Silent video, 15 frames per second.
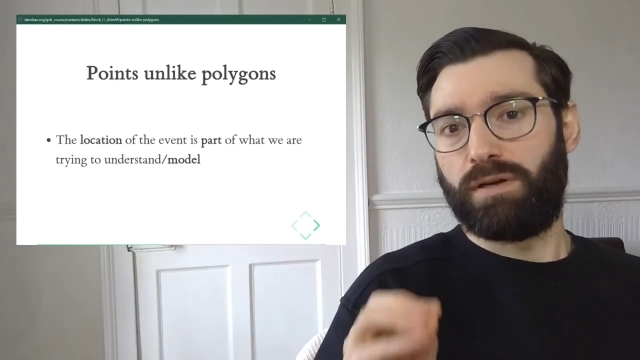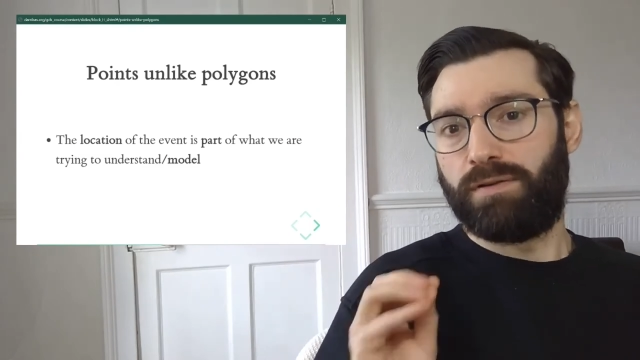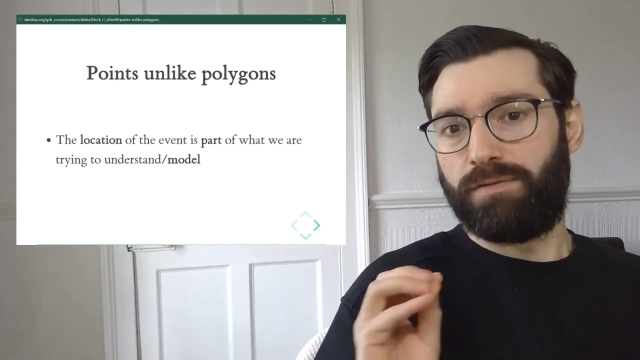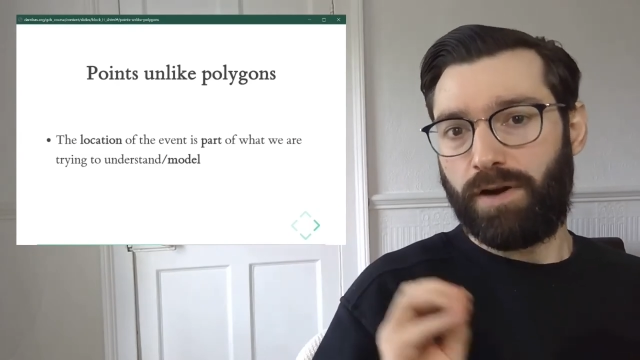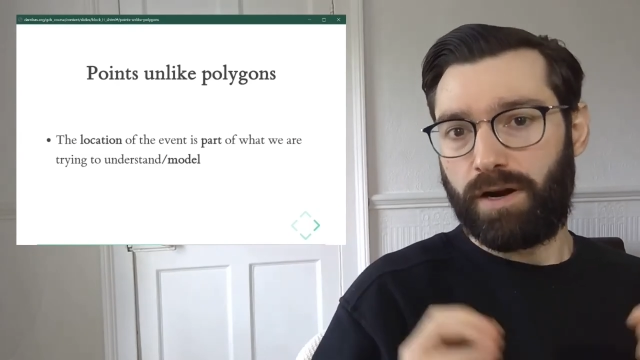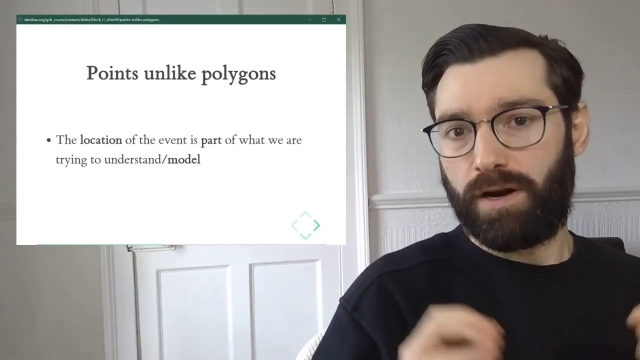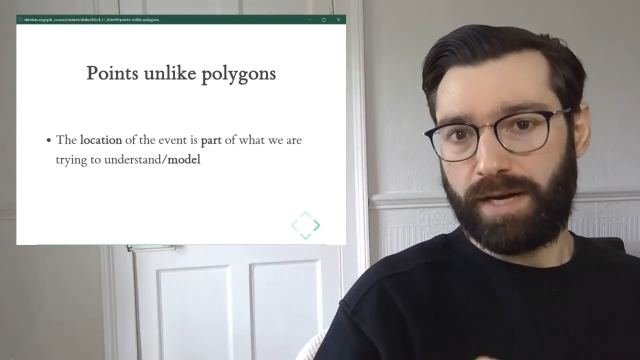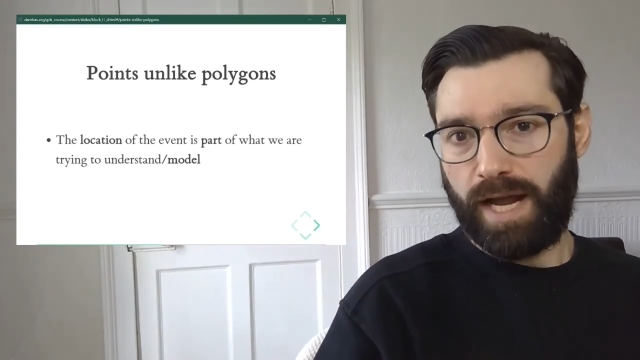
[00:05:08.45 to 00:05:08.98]
of
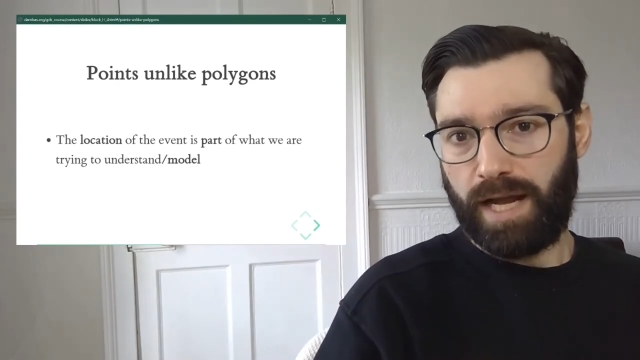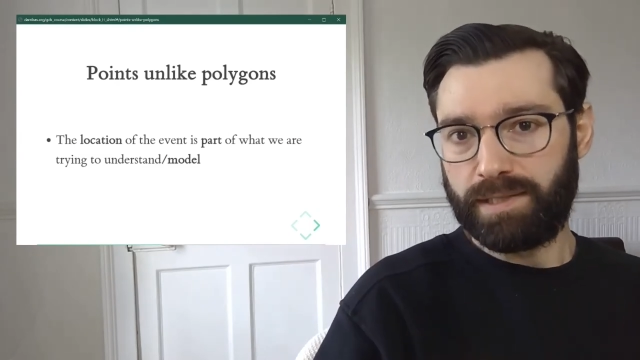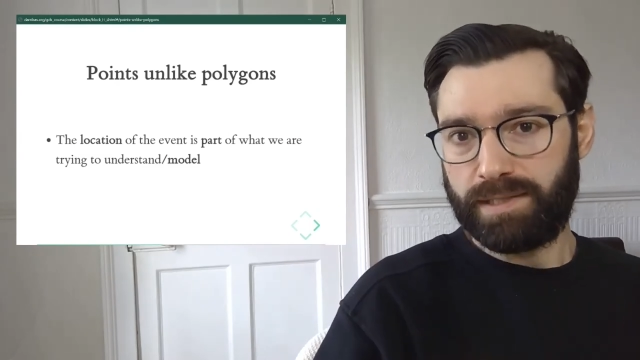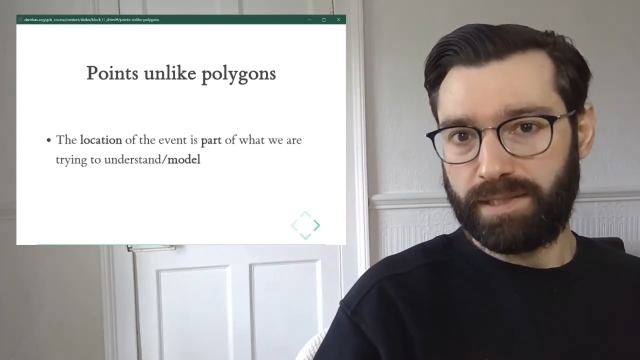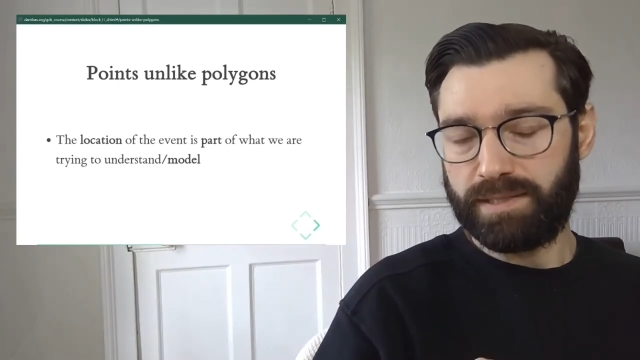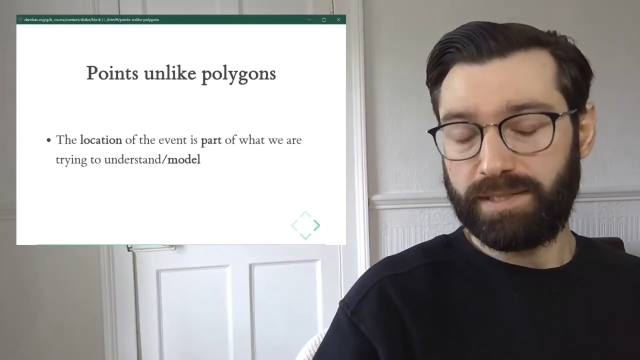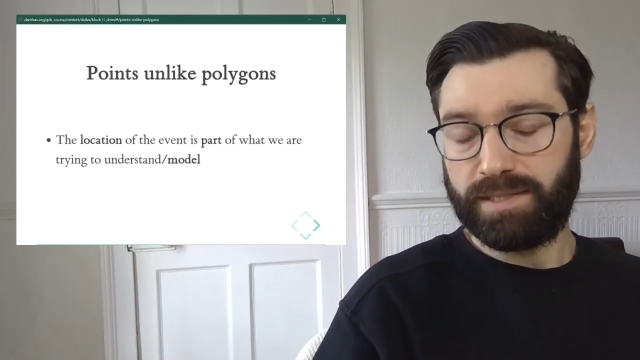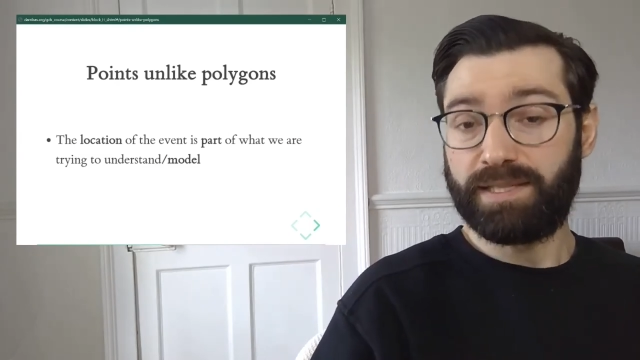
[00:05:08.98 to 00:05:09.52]
our
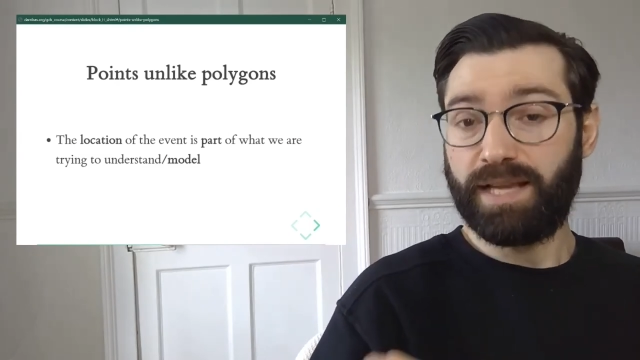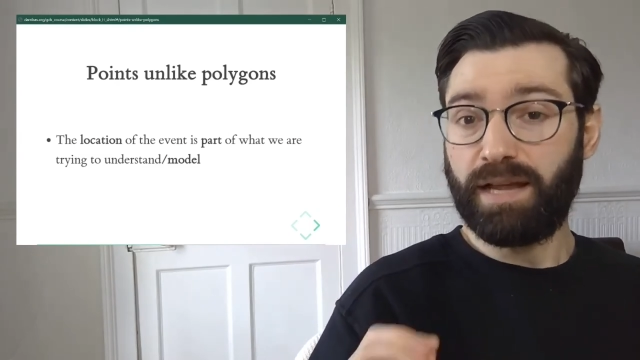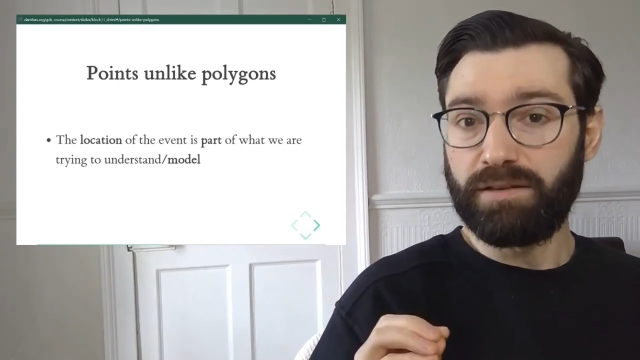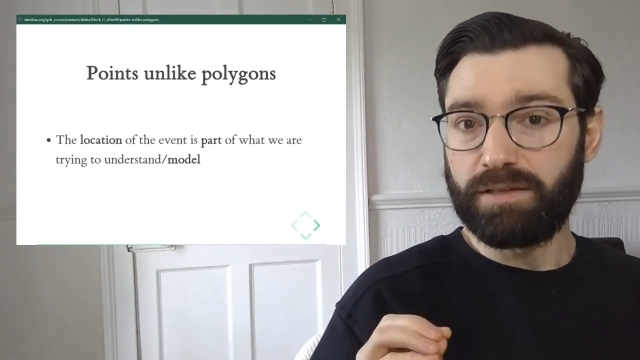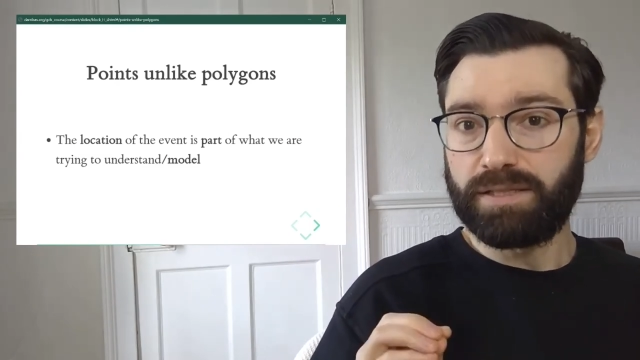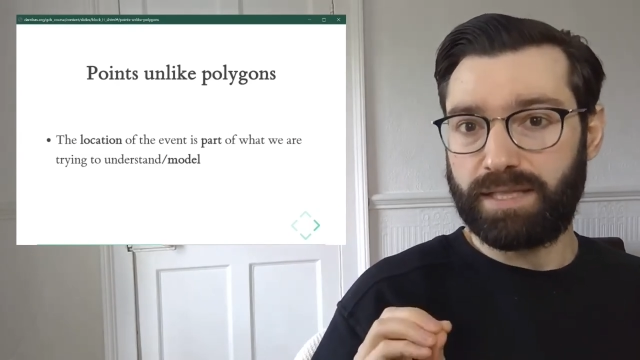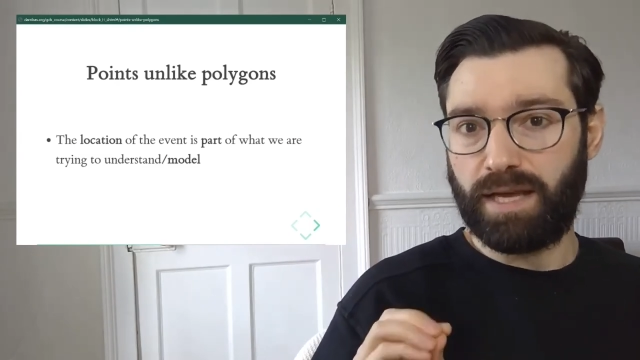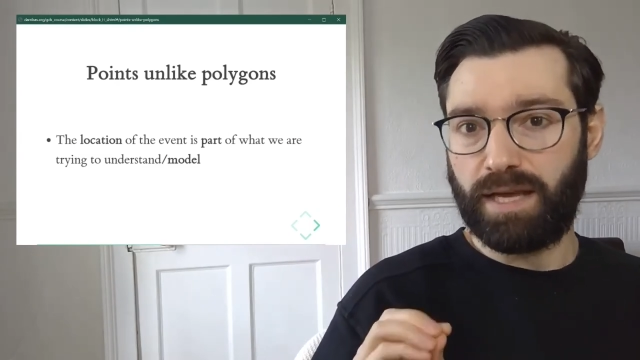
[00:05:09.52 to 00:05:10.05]
analysis is
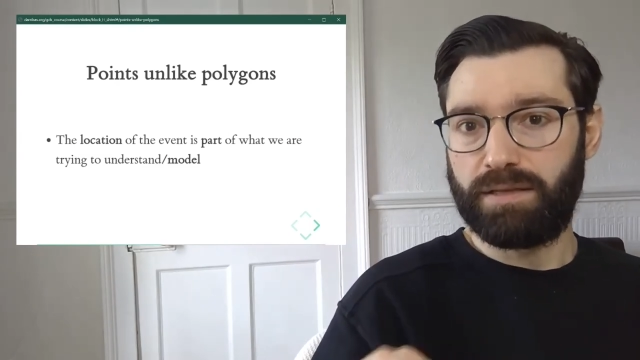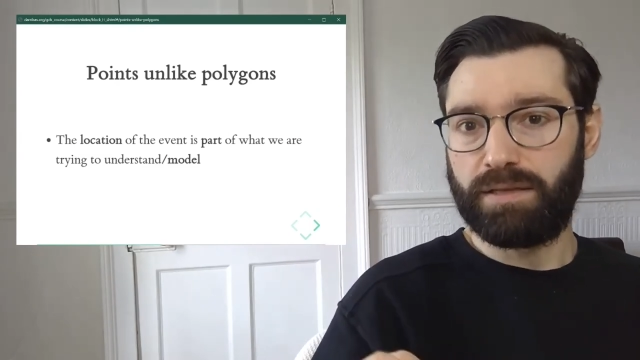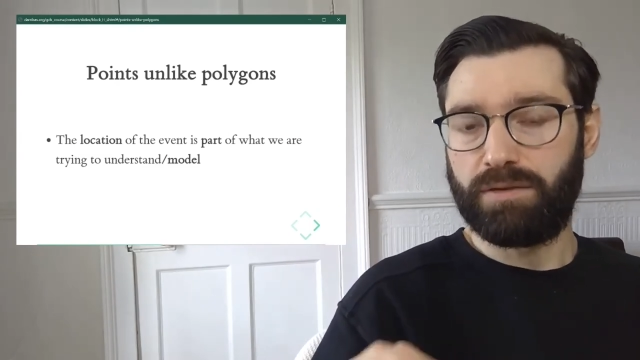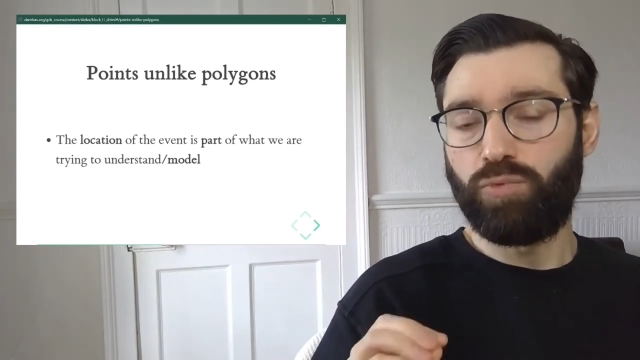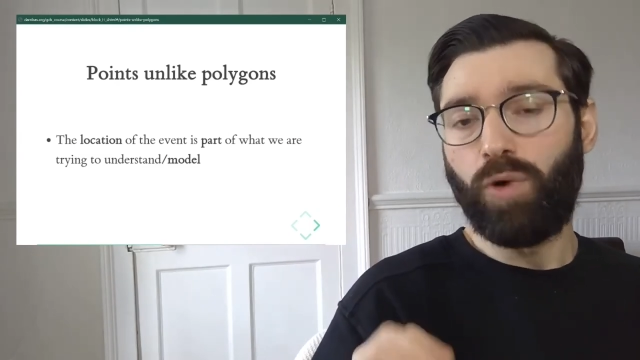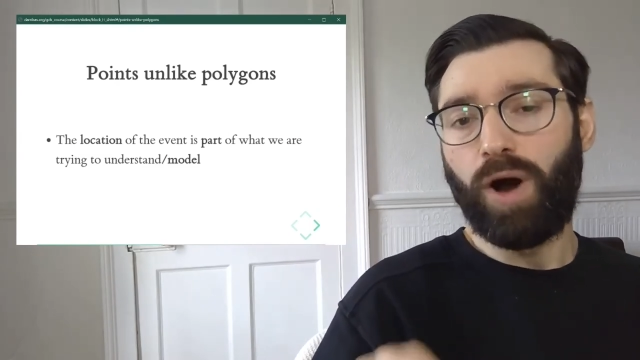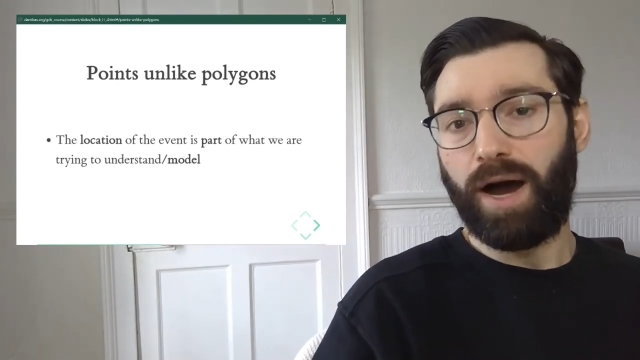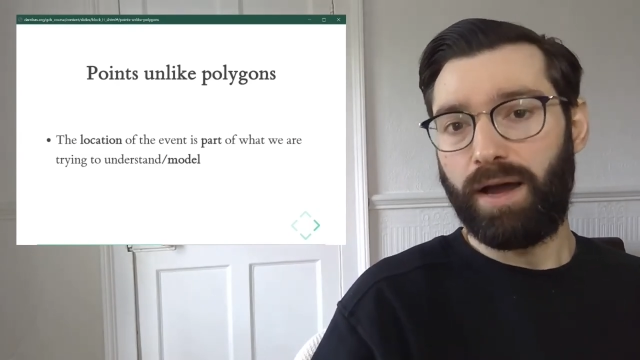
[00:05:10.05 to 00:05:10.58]
understanding
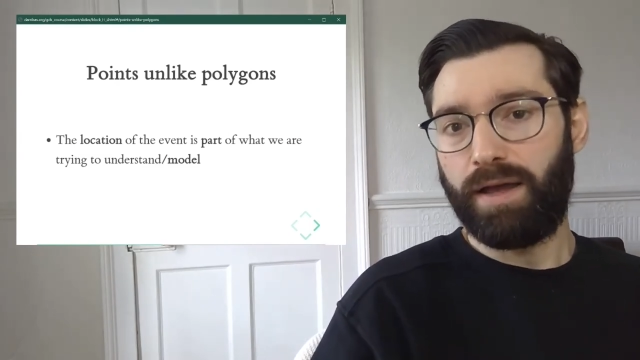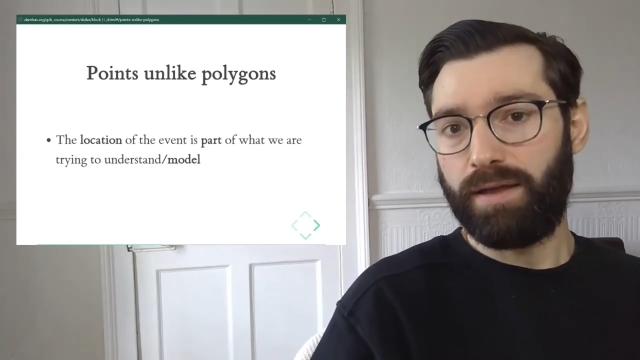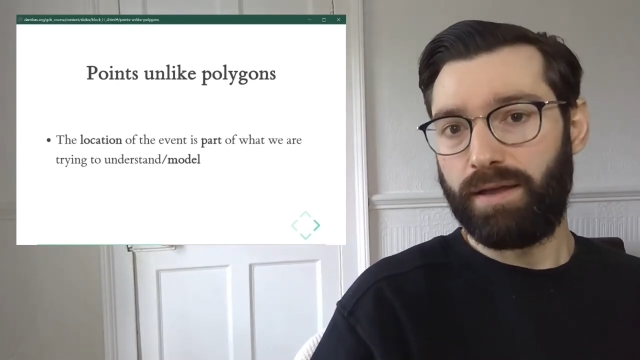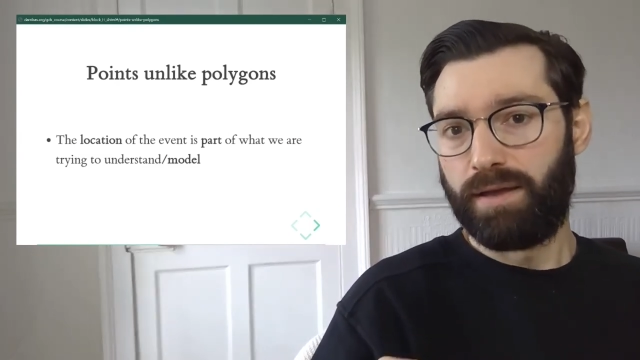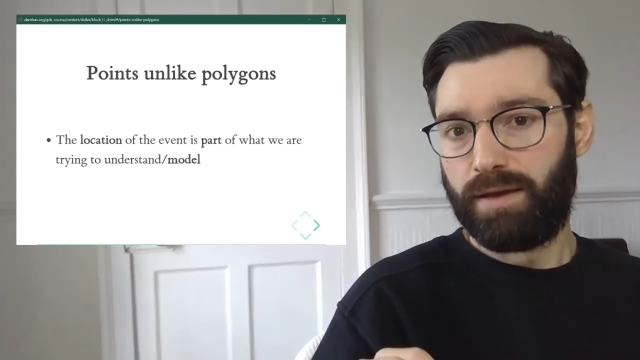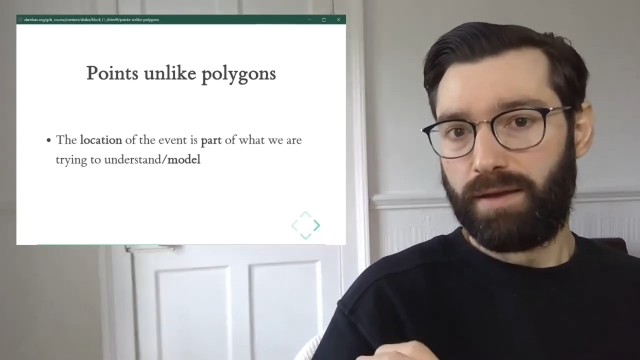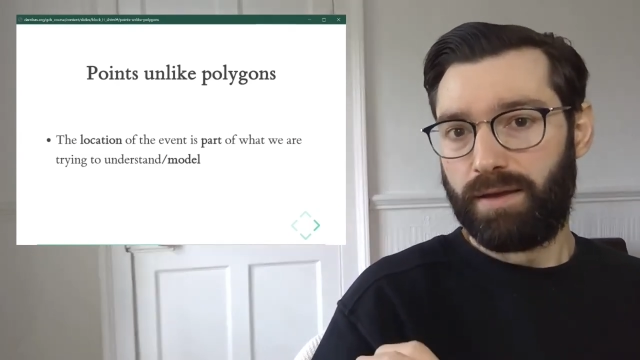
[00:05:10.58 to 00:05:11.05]
why